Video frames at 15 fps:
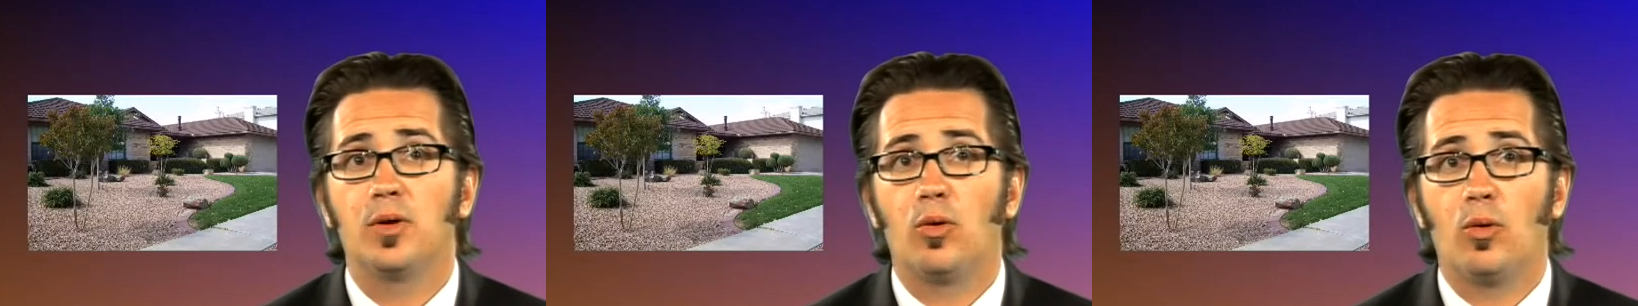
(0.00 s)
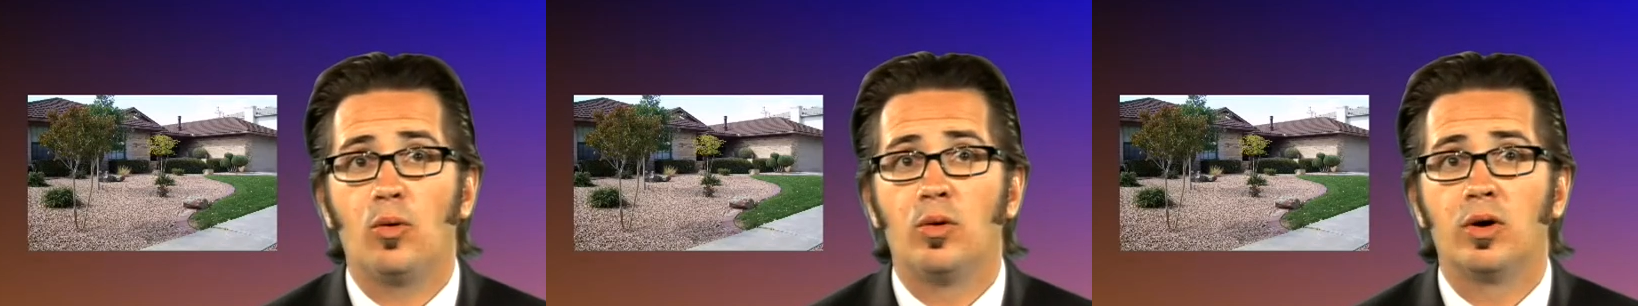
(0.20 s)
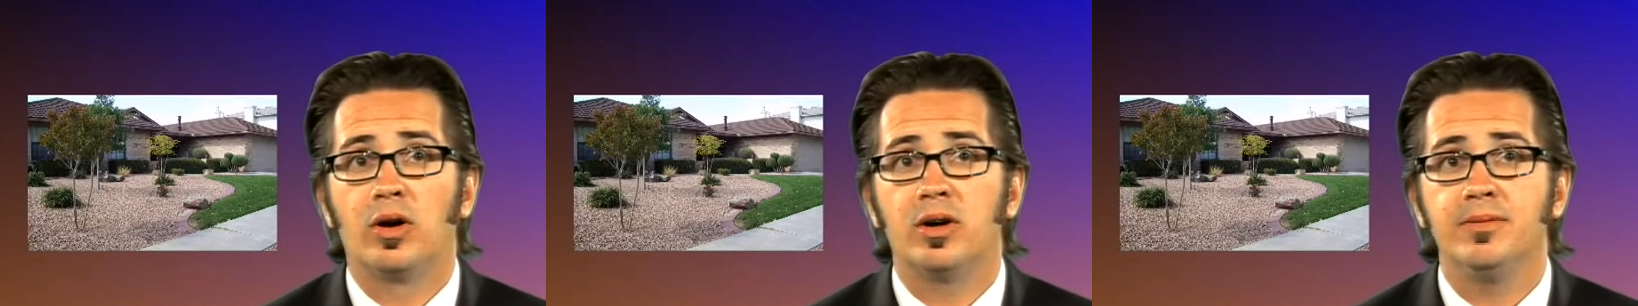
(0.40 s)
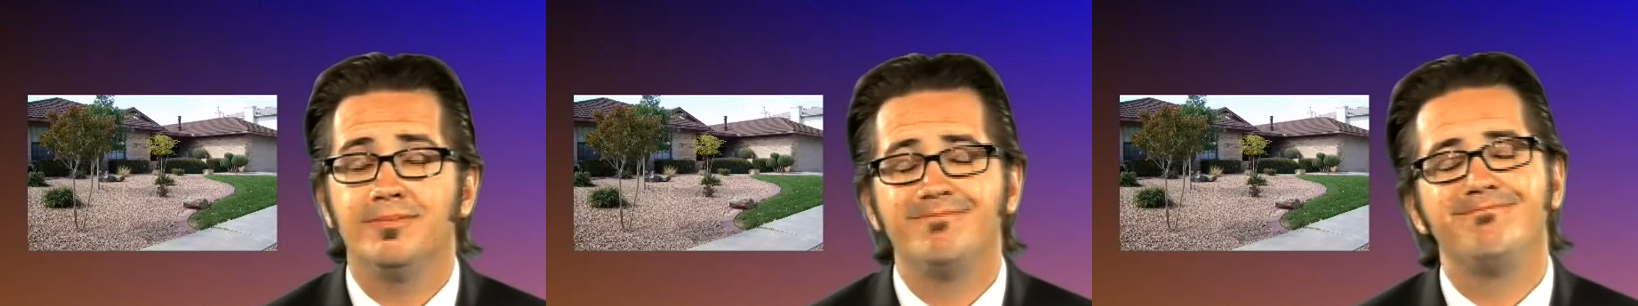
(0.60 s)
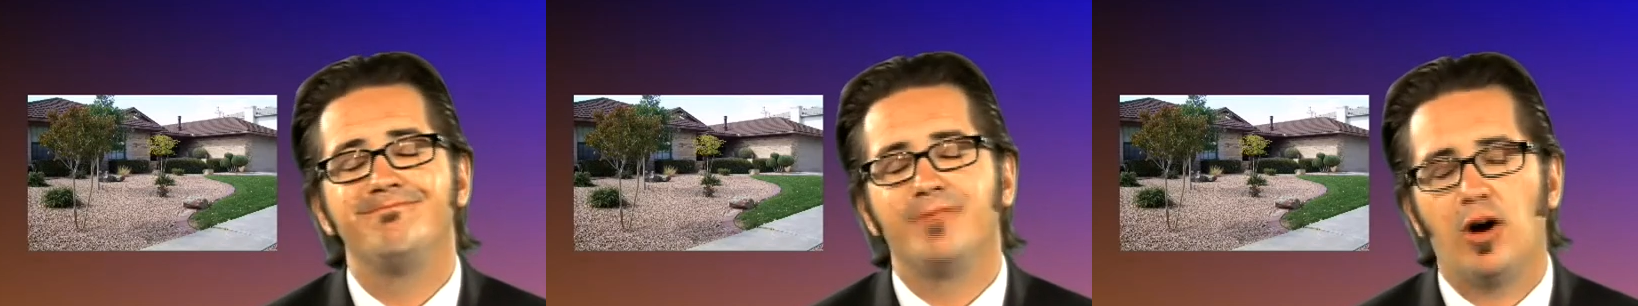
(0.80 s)
or
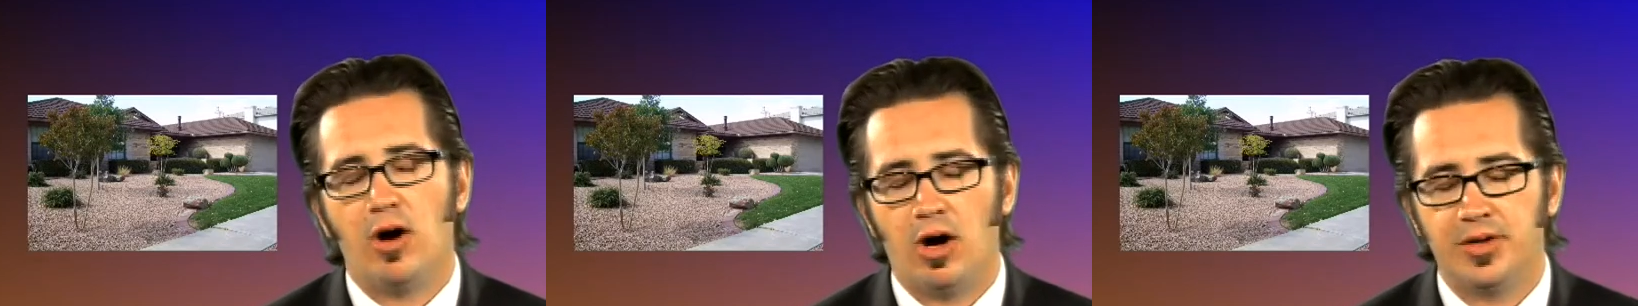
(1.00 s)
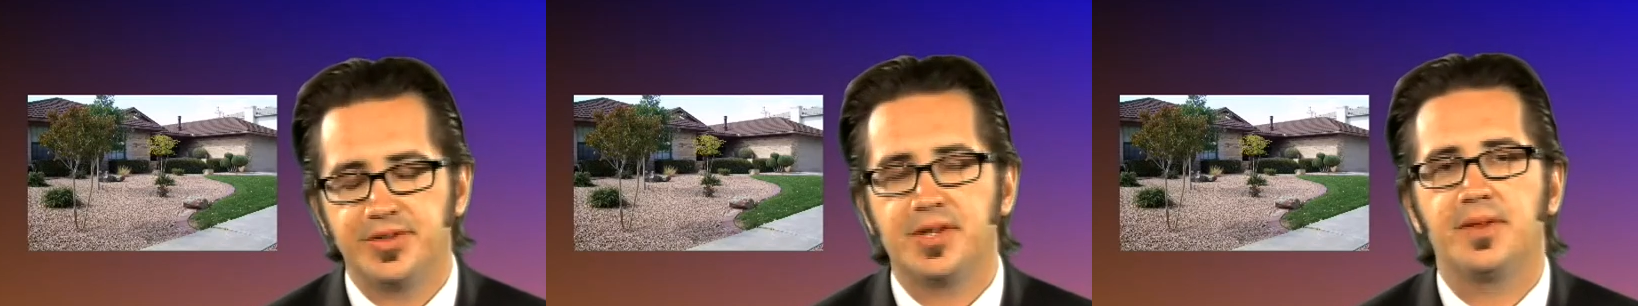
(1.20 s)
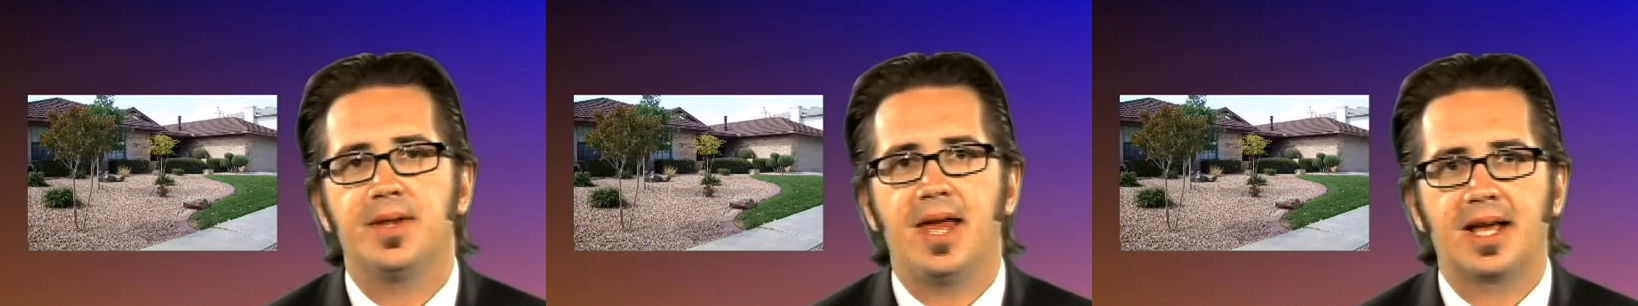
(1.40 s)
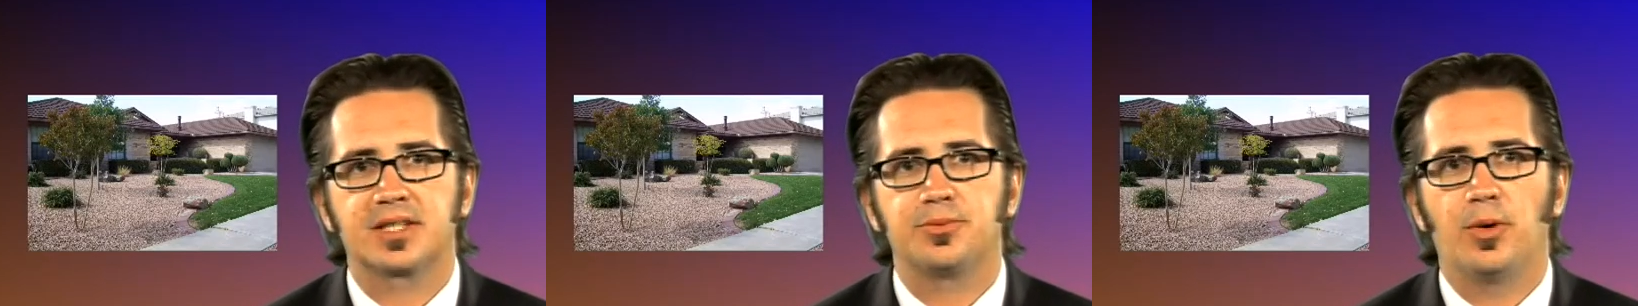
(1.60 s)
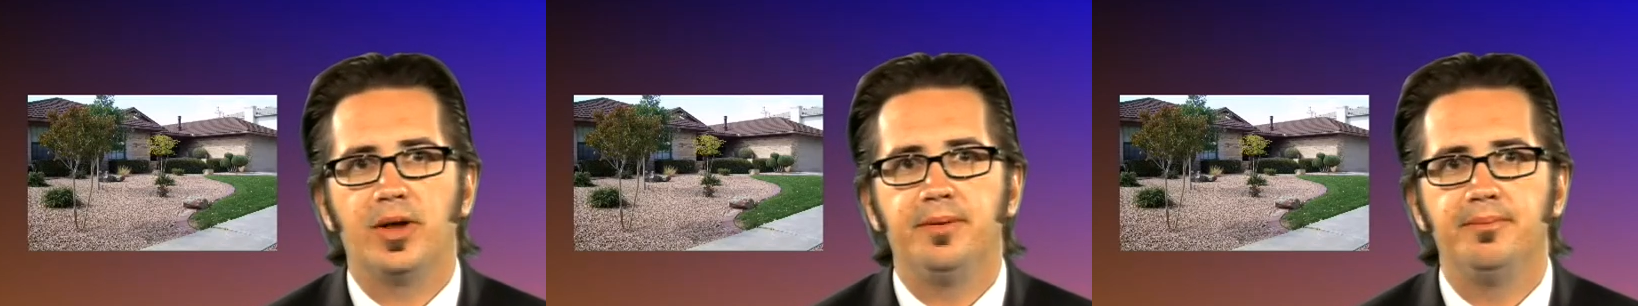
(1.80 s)
on to the next
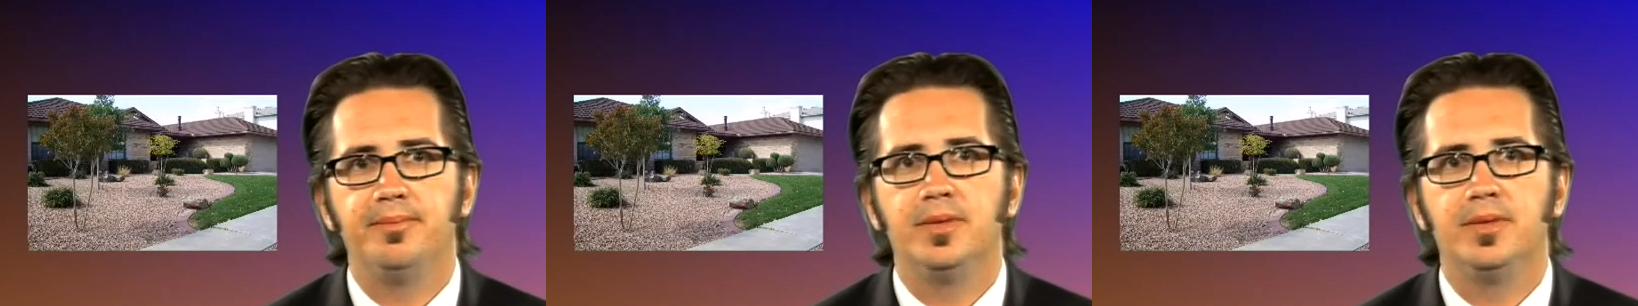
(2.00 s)
one.